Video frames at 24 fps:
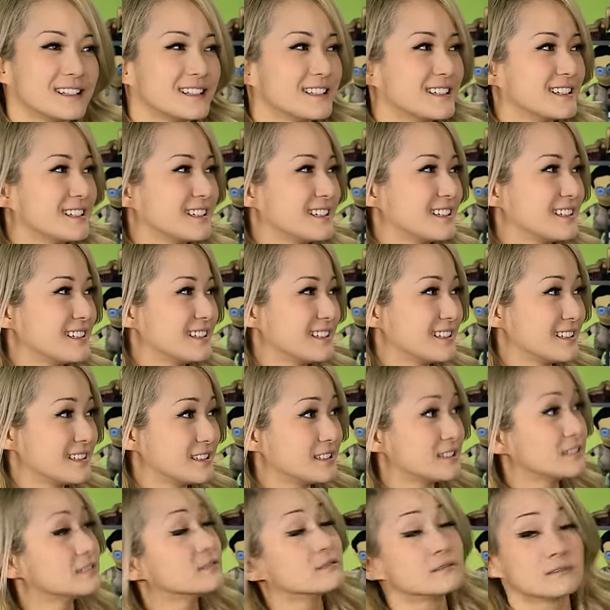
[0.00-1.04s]

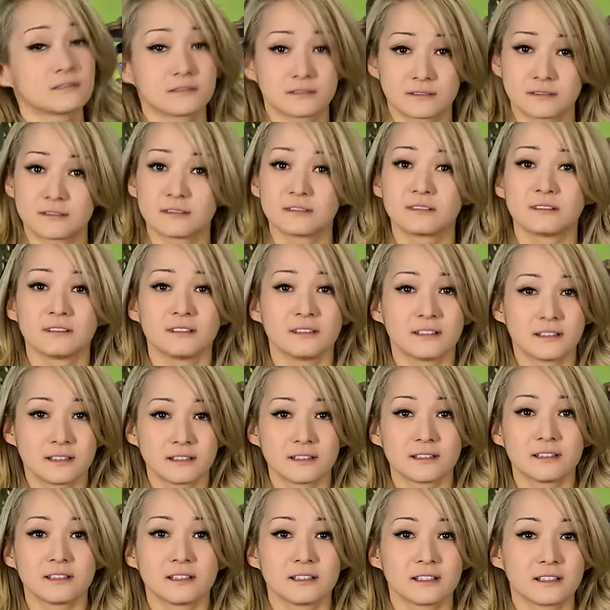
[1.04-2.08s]

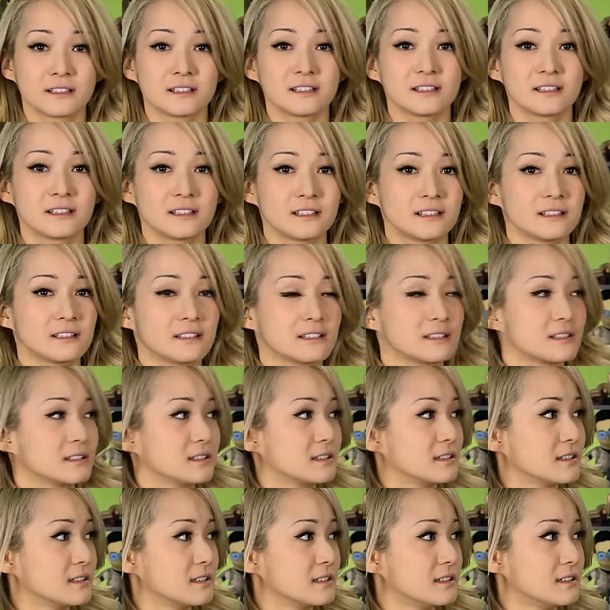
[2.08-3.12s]

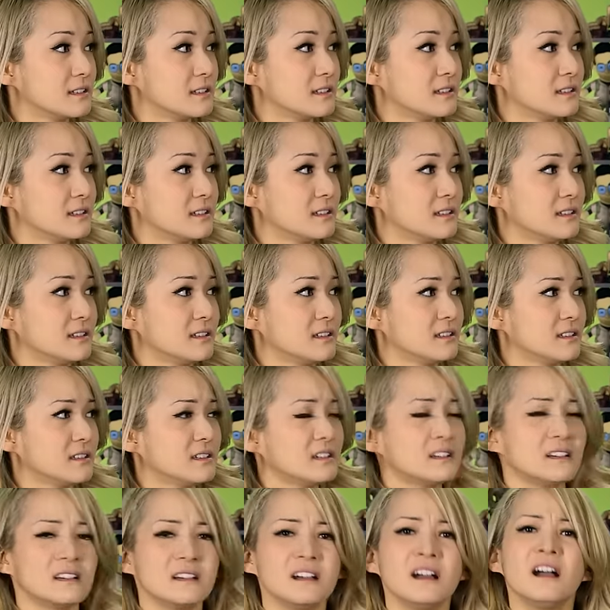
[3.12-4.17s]

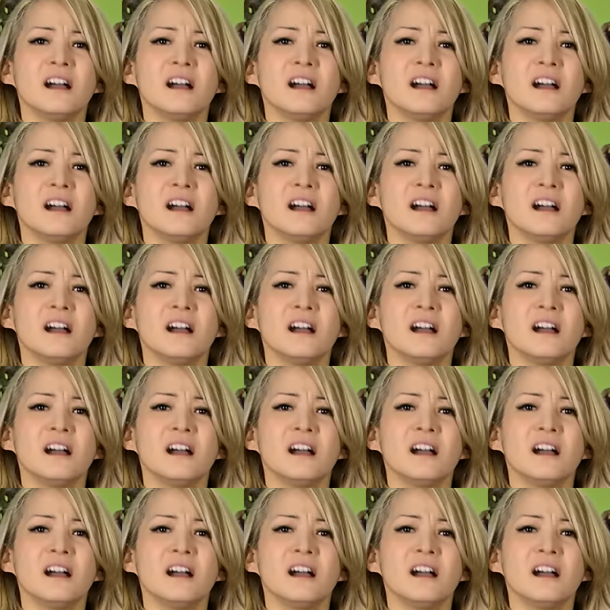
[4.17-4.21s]
(silent)